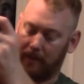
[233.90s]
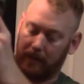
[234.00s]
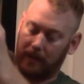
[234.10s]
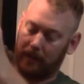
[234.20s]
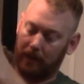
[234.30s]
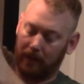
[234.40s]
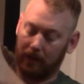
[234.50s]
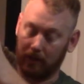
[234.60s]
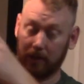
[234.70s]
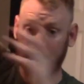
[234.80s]
the
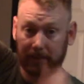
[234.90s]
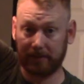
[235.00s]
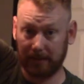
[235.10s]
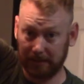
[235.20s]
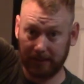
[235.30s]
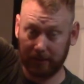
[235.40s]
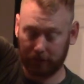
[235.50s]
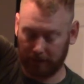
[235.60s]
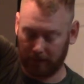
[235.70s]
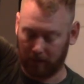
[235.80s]
existing
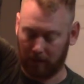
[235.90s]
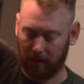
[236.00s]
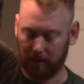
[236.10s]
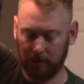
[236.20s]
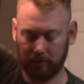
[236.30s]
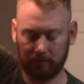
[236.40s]
trigger guard